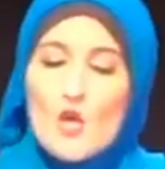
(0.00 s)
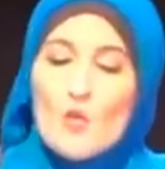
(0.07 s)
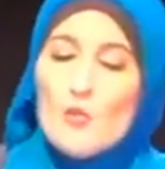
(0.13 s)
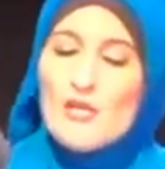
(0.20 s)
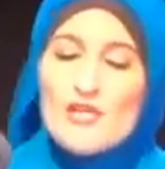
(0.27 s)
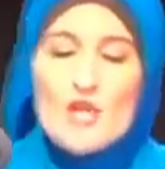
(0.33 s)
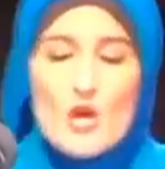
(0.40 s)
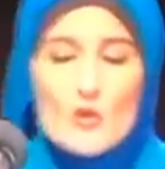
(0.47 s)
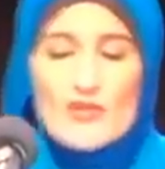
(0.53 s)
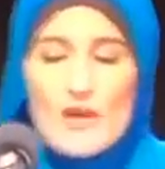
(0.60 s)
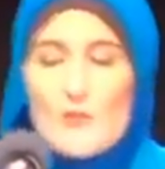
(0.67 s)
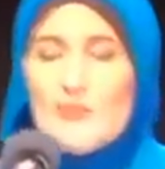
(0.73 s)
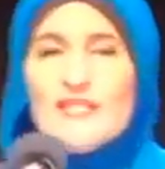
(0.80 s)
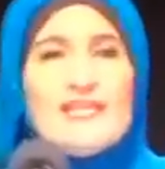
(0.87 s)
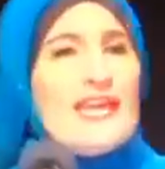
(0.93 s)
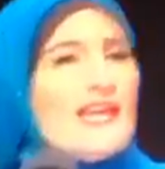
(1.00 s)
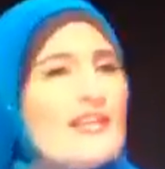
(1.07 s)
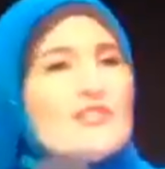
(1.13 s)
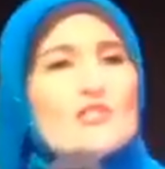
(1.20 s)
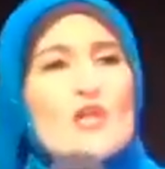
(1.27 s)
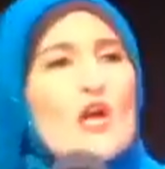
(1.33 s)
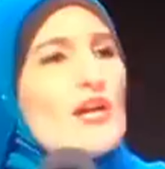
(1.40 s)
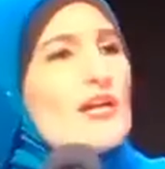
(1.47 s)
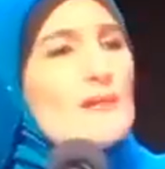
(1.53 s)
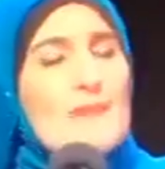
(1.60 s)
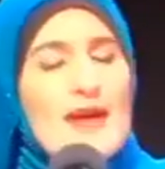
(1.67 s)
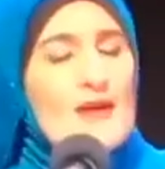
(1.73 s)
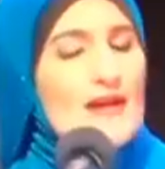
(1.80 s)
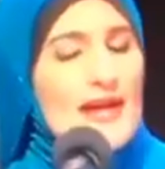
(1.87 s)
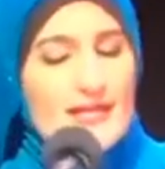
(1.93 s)
We know that we can't talk
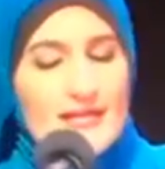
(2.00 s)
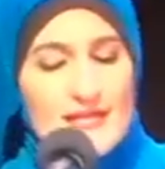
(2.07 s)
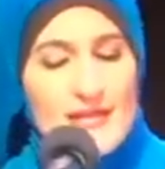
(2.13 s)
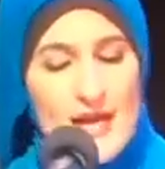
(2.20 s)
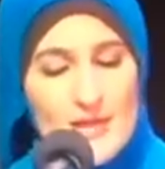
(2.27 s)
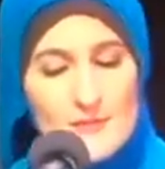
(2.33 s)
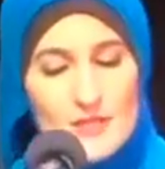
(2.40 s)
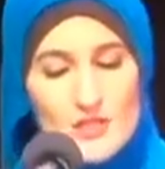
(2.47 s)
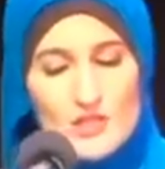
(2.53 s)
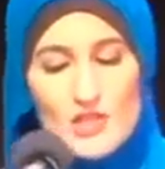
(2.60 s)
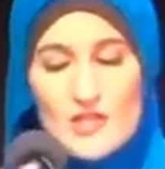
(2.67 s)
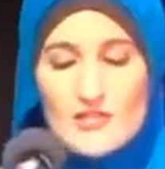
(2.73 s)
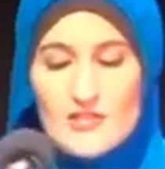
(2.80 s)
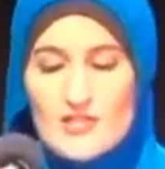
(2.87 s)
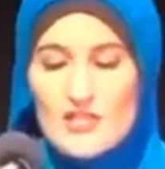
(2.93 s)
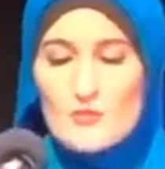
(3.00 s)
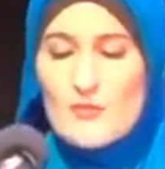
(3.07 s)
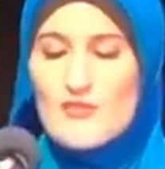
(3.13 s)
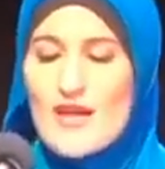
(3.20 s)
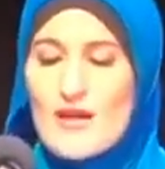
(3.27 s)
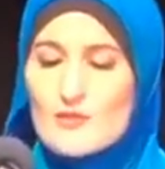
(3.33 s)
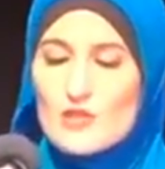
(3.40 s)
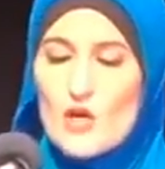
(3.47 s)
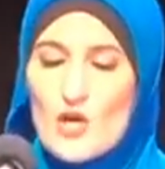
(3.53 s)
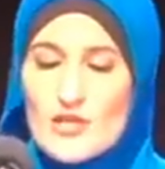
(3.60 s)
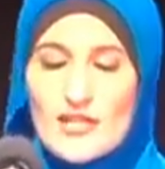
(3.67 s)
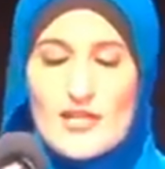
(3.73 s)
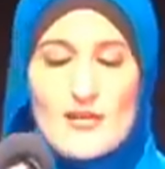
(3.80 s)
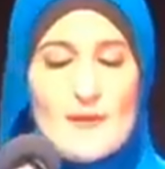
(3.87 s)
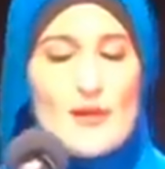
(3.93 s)
about economic justice without
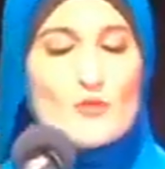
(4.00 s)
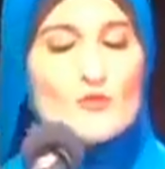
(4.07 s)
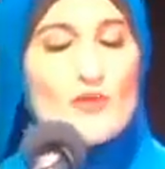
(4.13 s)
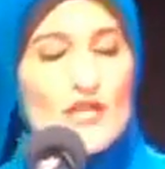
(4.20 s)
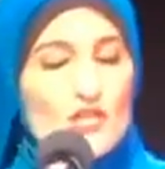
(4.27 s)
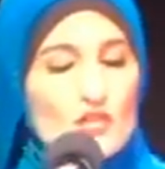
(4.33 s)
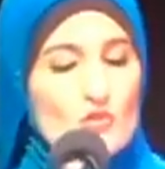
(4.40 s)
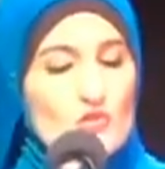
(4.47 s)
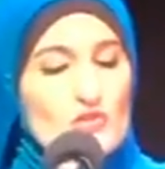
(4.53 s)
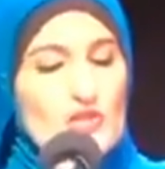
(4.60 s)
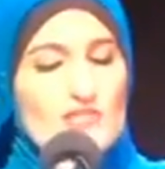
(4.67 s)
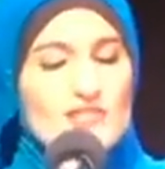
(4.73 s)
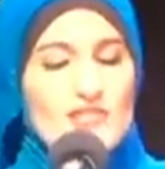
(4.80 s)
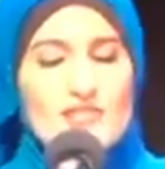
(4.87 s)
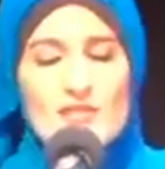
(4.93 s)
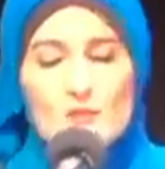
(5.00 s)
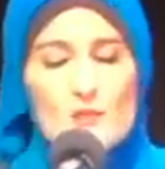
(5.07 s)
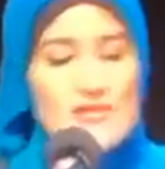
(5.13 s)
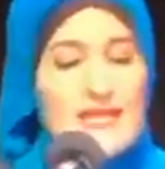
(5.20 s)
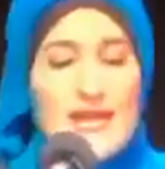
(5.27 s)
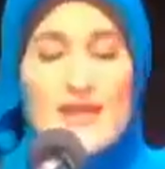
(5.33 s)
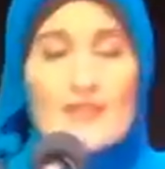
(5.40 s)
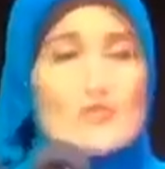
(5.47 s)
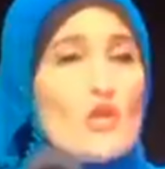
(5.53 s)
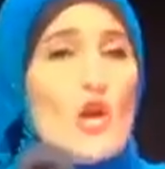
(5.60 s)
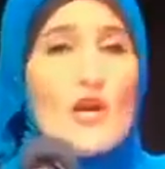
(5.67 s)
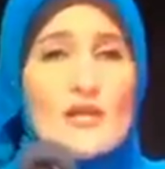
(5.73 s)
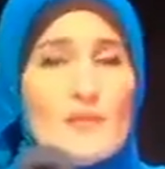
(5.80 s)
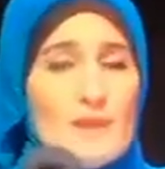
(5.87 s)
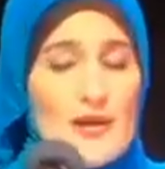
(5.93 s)
talking about racial justice, and we can't
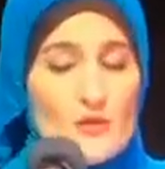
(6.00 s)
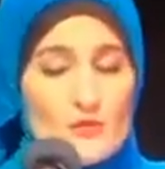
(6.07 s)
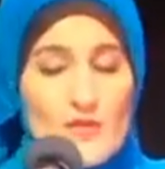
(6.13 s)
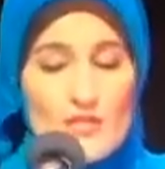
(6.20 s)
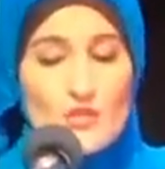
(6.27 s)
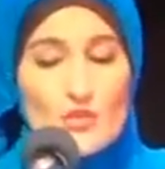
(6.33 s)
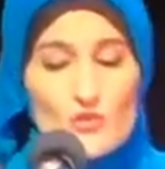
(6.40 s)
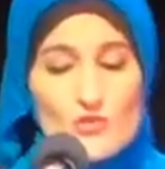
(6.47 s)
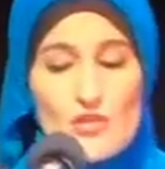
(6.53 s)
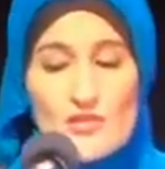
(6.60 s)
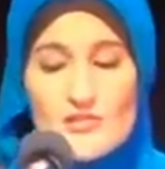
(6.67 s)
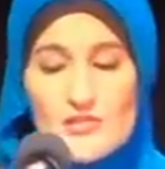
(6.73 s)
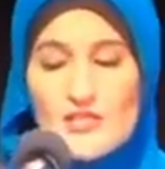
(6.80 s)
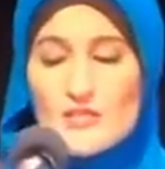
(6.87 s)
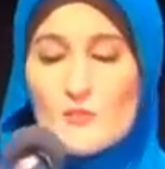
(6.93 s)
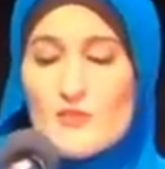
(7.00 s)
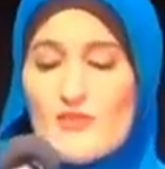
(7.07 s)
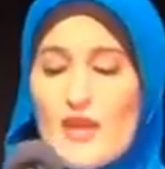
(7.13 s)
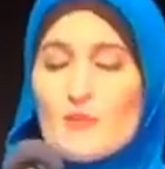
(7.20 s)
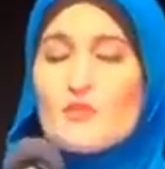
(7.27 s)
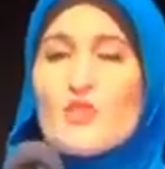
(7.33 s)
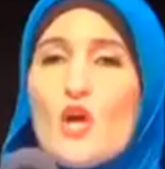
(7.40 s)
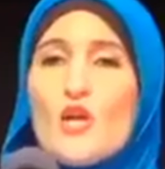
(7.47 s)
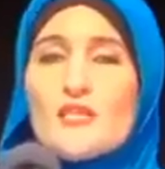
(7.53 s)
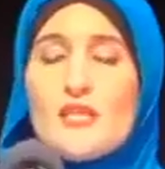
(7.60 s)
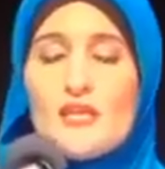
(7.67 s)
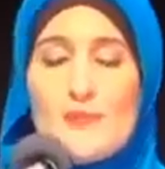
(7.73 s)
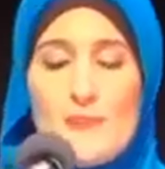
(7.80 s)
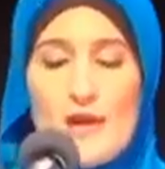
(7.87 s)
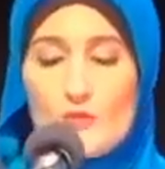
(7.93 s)
talk about racial justice without
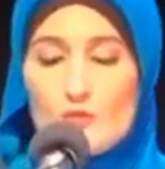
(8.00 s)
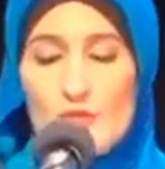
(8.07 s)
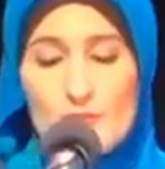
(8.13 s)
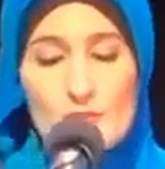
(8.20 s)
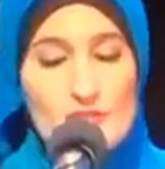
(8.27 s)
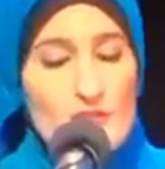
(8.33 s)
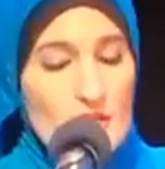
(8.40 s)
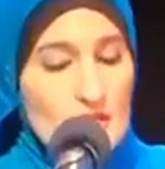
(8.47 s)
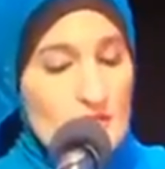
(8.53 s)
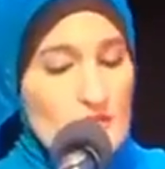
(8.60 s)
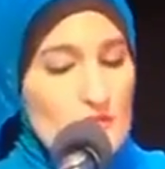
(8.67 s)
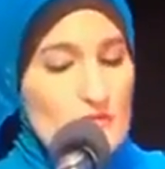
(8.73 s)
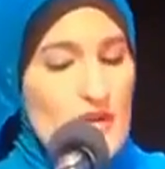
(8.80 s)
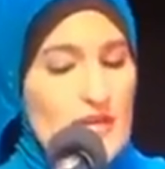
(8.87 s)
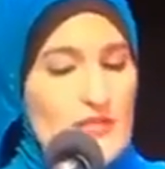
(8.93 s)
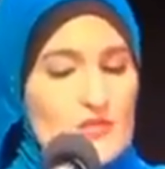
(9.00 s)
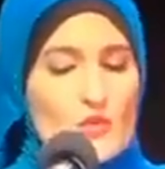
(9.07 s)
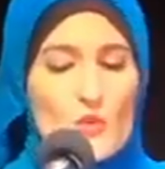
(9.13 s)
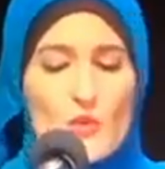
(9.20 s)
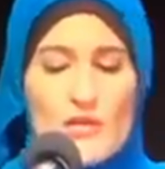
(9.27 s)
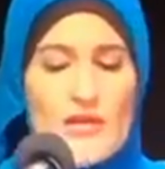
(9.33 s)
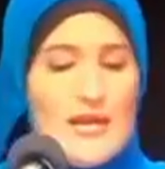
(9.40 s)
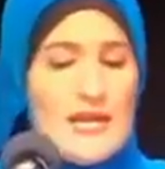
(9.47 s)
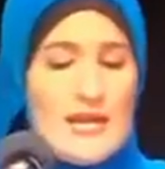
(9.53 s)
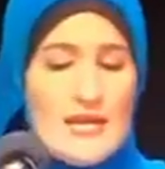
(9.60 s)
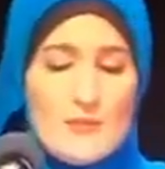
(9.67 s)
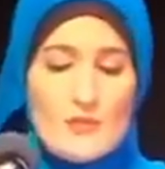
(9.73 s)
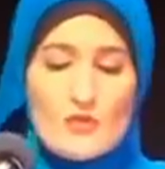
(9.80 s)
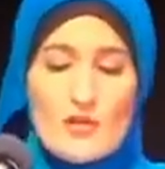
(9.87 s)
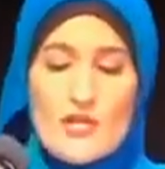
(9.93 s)
talking about reproductive rights or
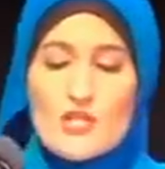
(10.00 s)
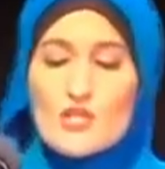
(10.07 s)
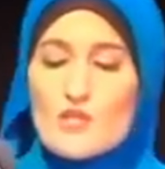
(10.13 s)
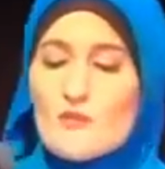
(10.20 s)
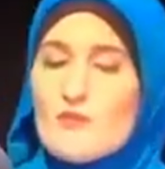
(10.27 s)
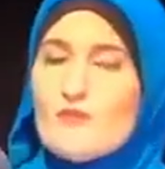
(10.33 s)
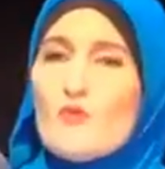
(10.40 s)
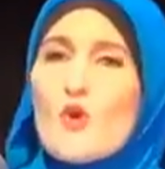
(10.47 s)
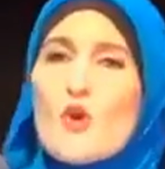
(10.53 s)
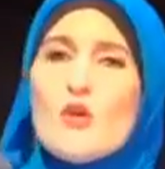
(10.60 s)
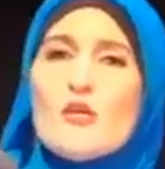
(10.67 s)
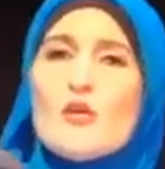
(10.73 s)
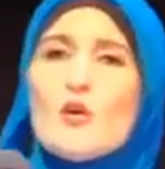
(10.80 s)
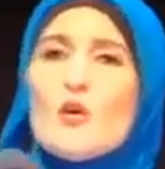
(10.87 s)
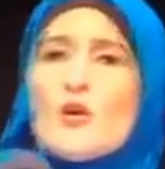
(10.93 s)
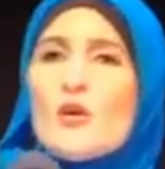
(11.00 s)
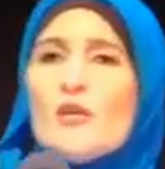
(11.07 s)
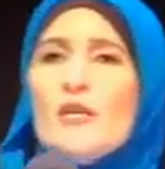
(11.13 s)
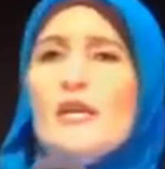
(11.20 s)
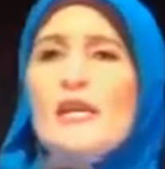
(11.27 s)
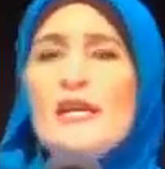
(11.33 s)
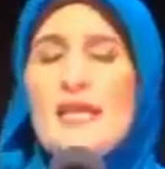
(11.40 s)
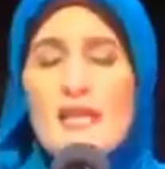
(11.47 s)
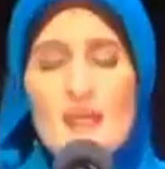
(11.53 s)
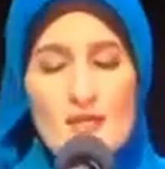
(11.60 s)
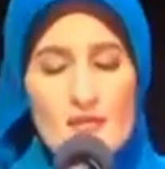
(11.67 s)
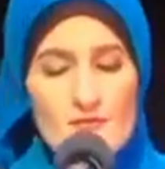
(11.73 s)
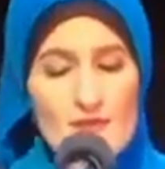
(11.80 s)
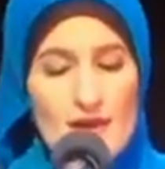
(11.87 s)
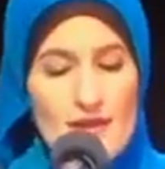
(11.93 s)
immigration reform or
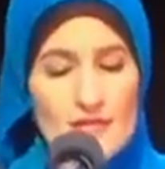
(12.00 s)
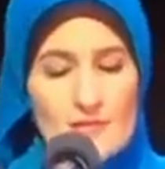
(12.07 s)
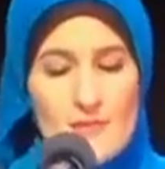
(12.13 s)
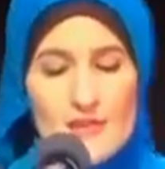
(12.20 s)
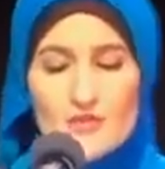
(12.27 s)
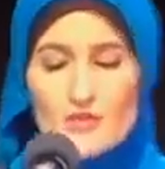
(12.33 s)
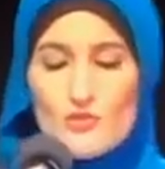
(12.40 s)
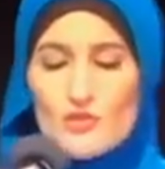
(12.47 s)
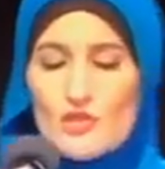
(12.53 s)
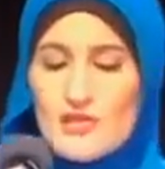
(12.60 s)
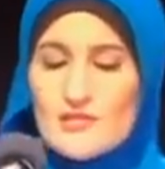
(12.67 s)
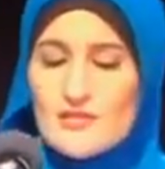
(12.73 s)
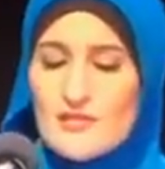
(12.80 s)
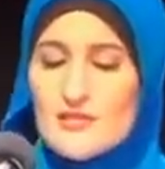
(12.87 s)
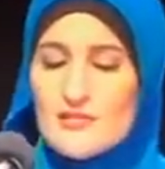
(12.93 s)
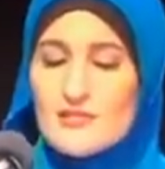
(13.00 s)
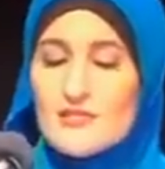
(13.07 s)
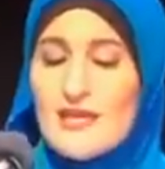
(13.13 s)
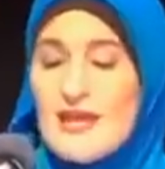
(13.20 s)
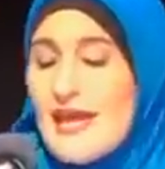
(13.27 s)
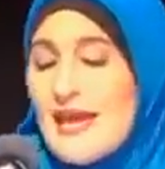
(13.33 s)
environmental justice.